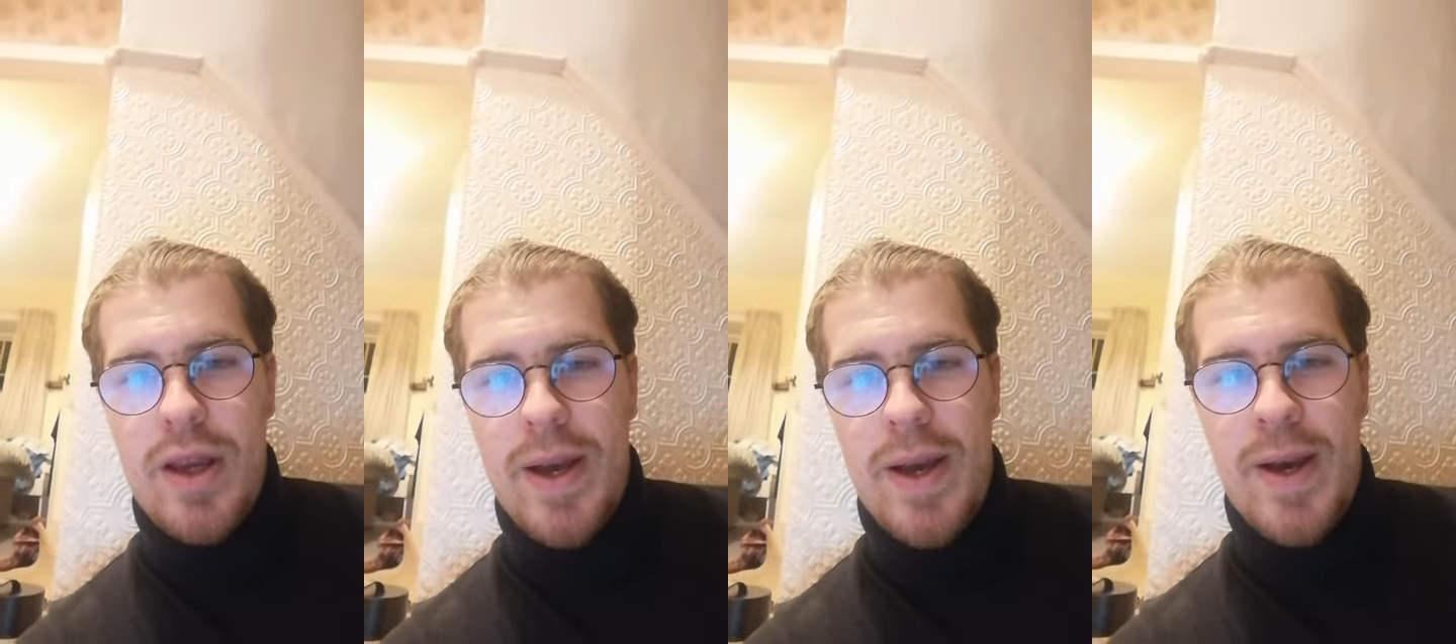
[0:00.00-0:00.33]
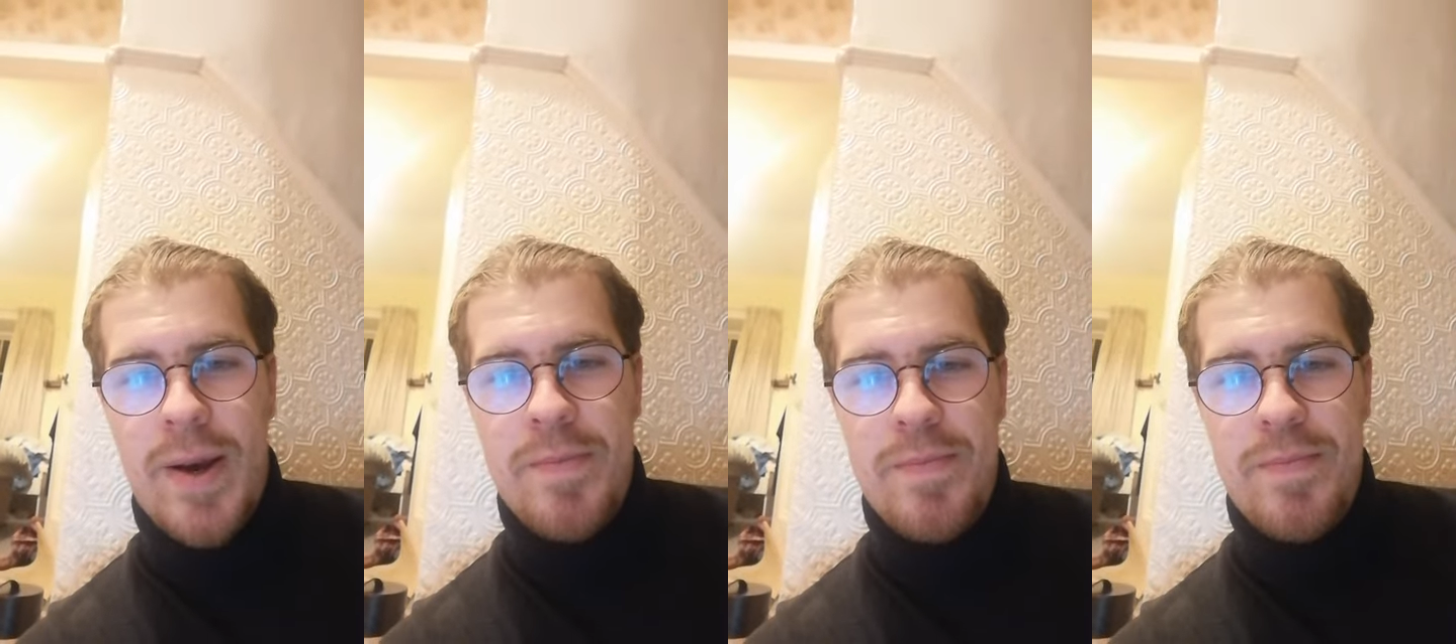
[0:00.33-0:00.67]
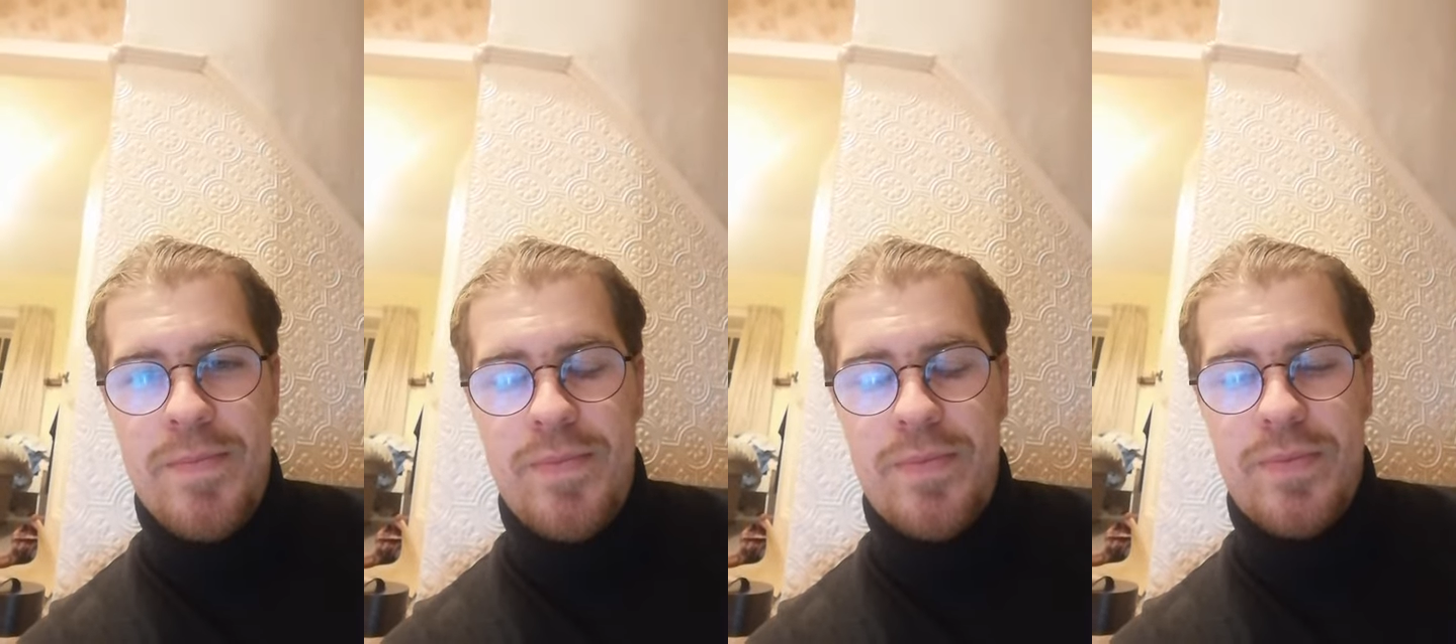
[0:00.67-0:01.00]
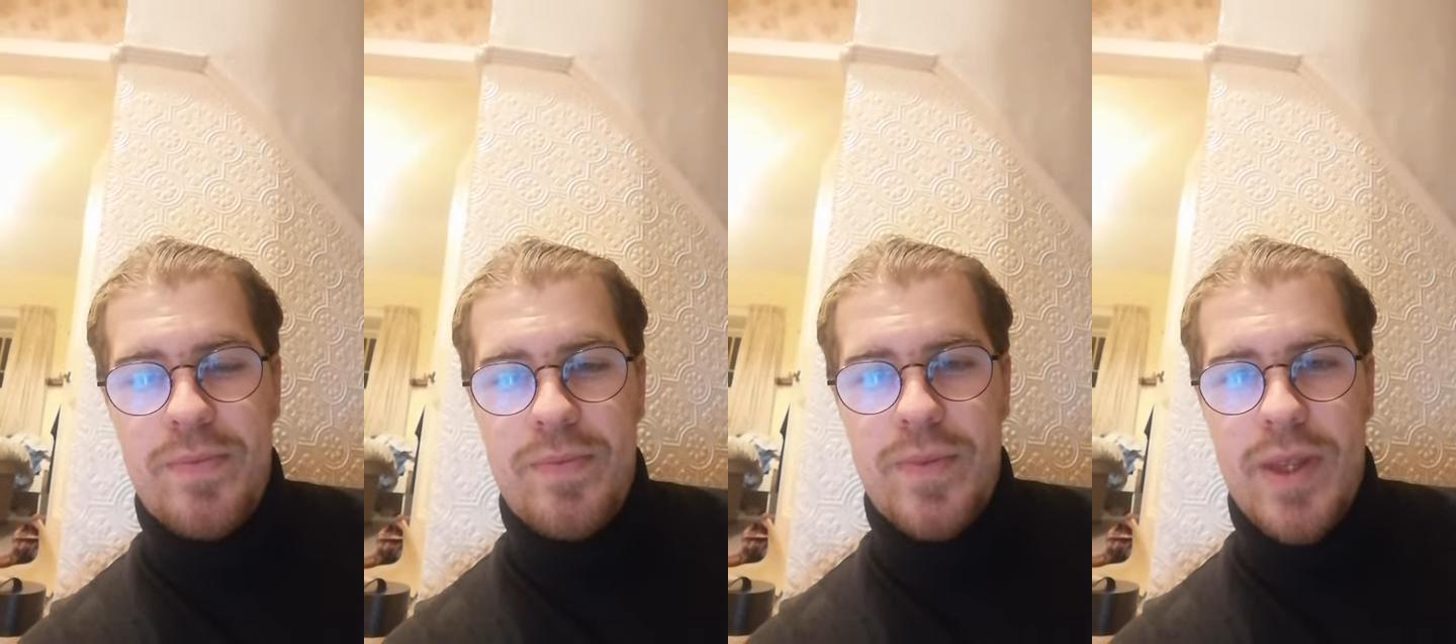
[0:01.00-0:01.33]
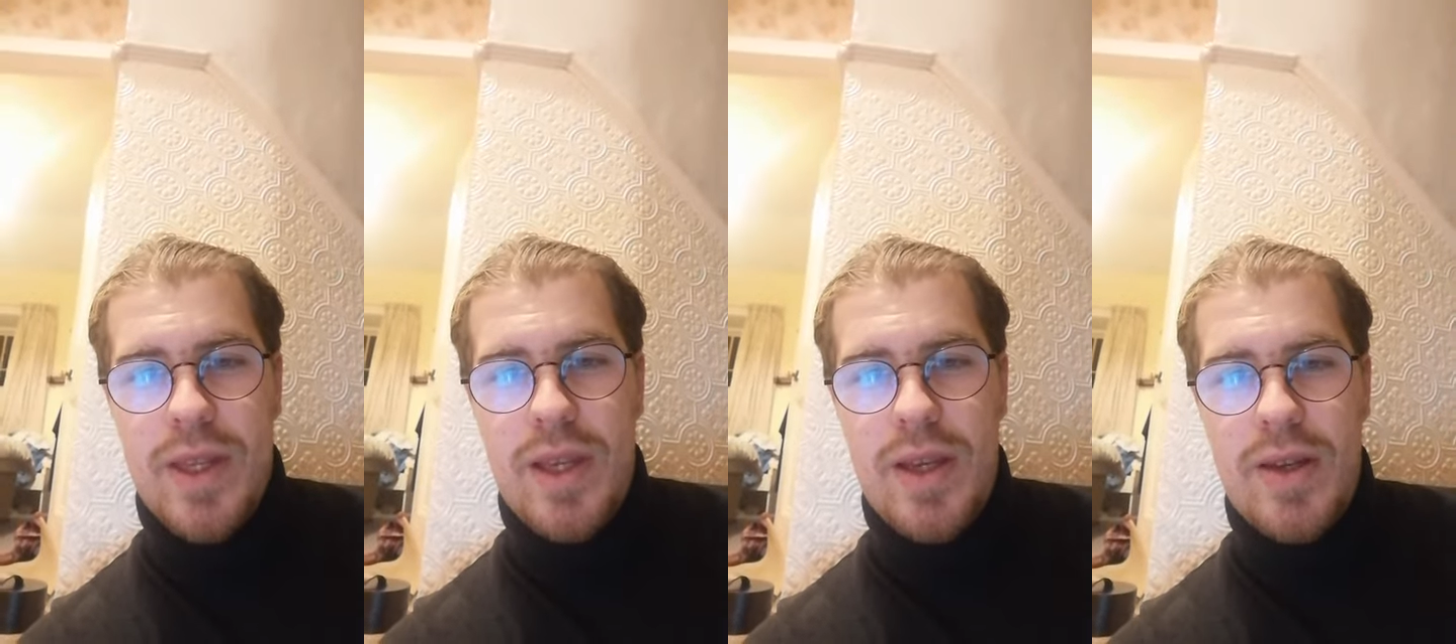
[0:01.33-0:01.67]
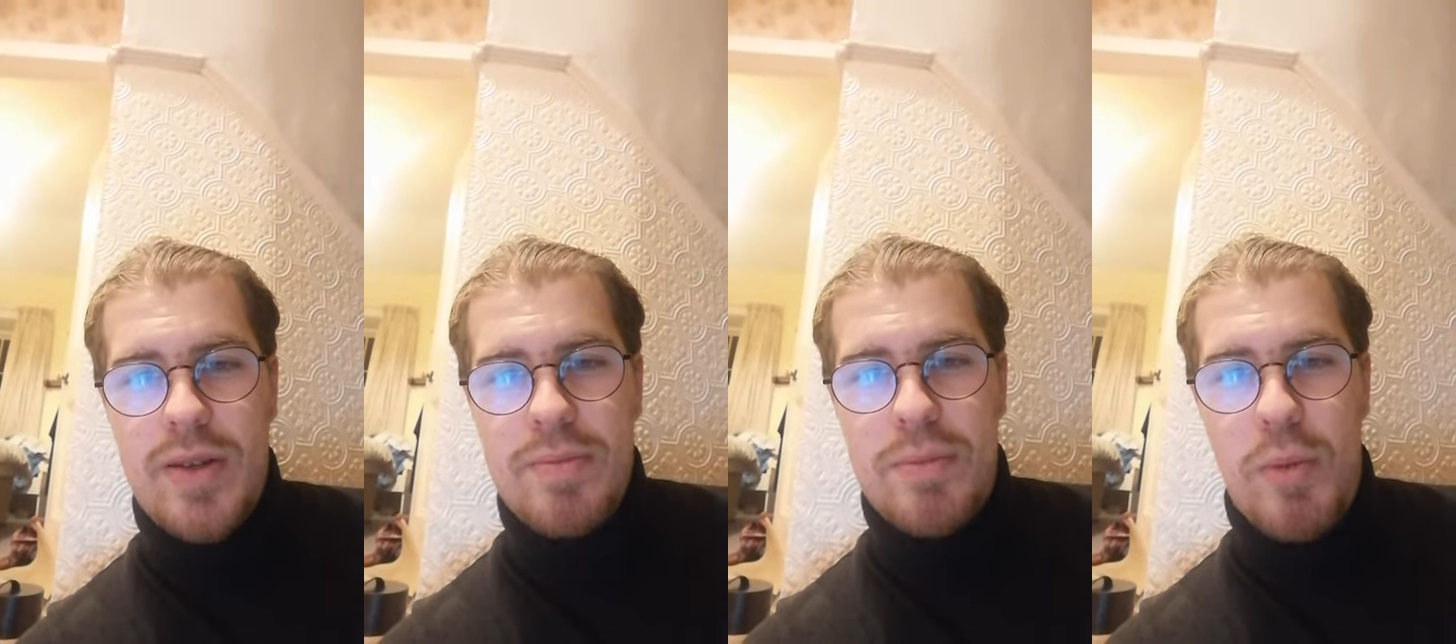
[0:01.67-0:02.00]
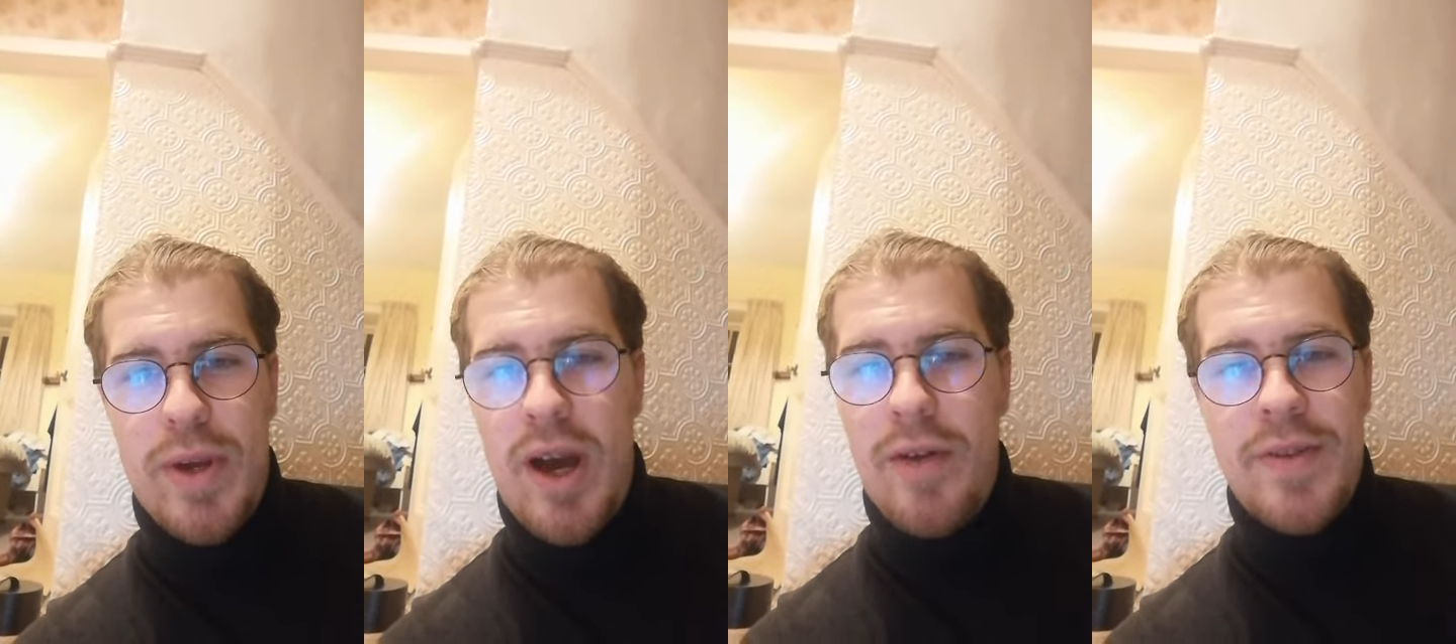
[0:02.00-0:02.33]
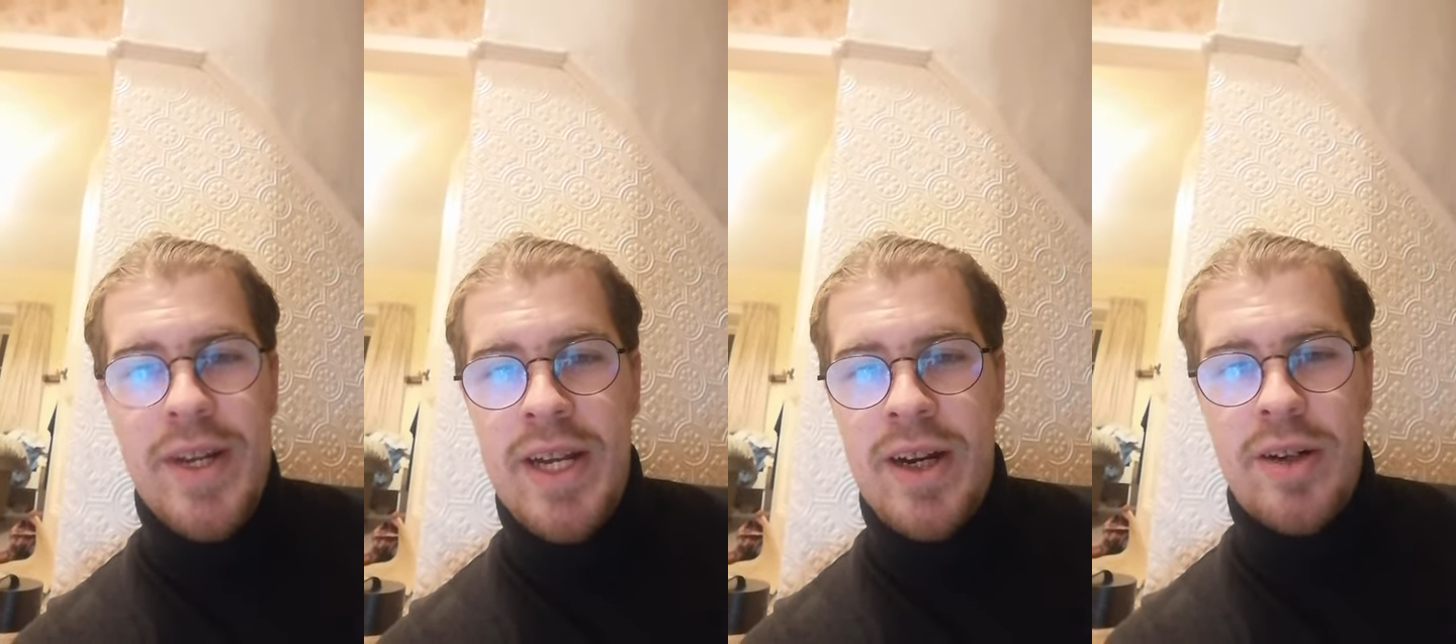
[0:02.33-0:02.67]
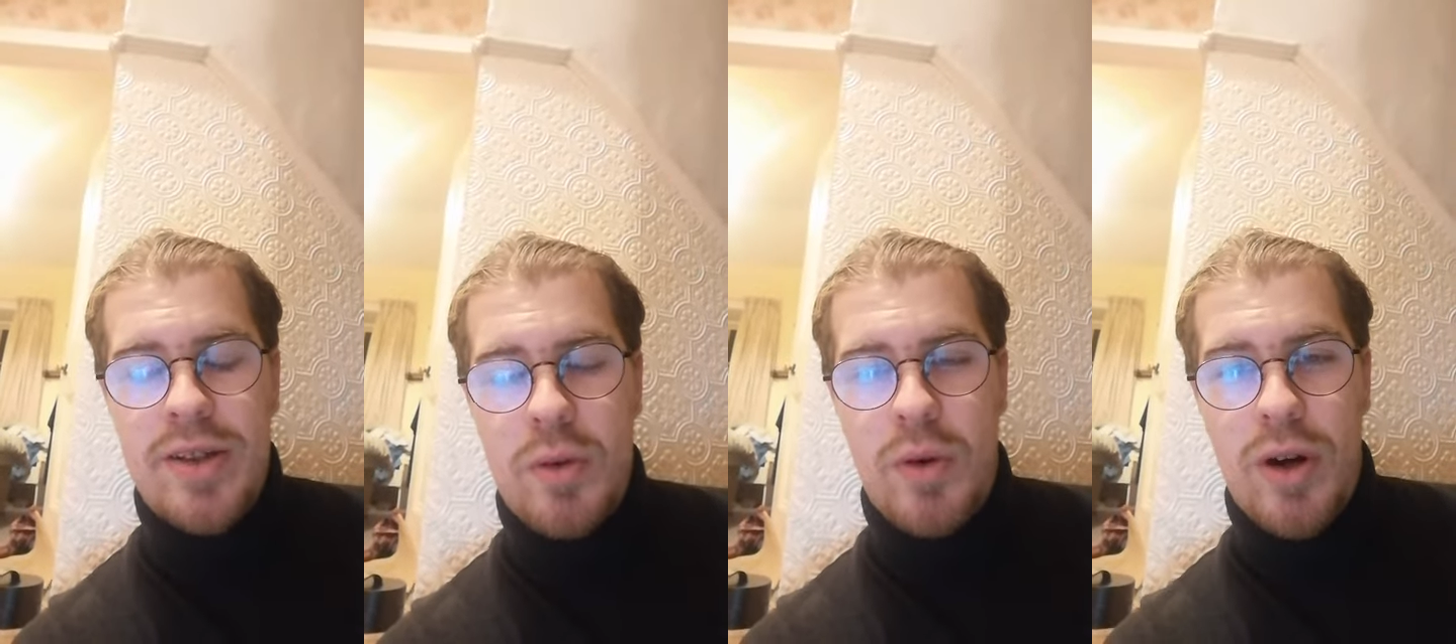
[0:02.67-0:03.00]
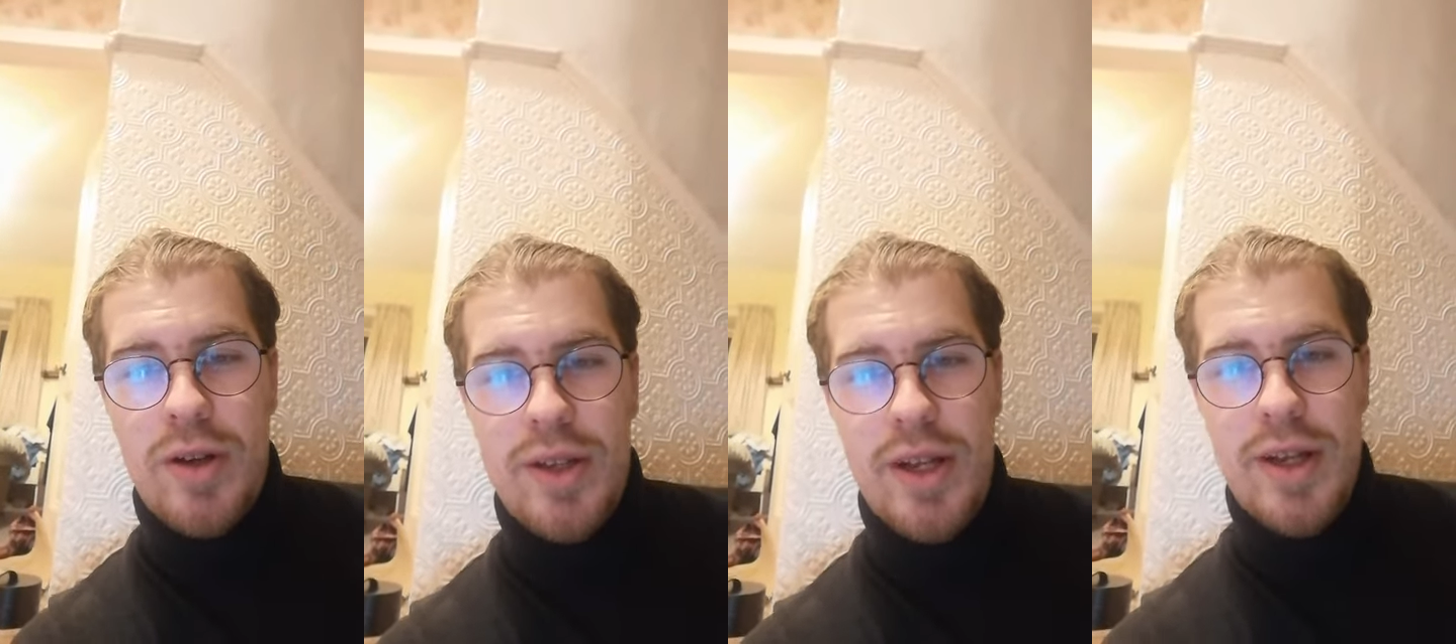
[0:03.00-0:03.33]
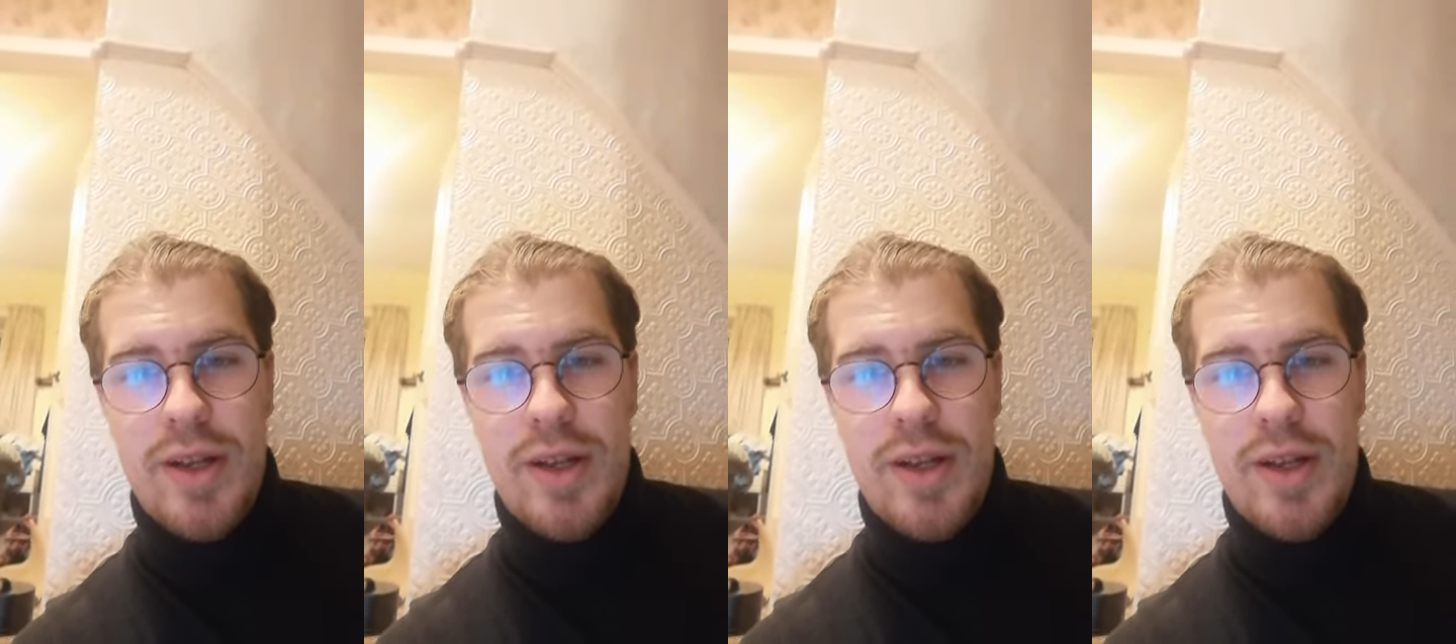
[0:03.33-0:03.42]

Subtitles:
But we often hear the word